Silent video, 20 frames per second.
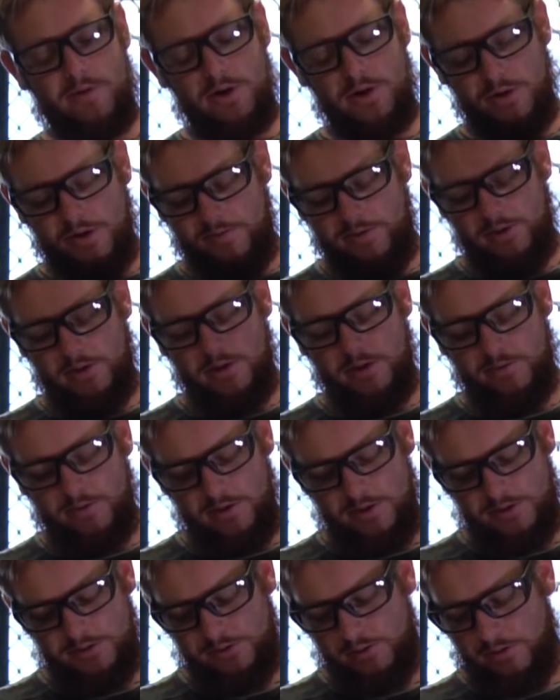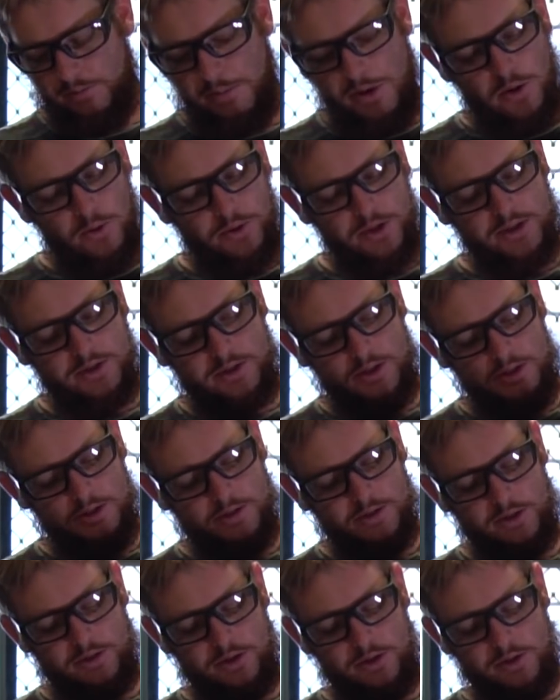you do have a lot of nice little moldings in,
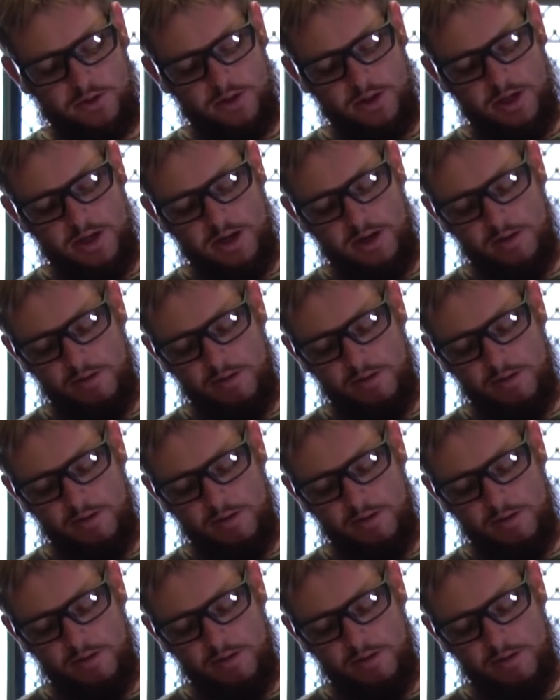such as the uh,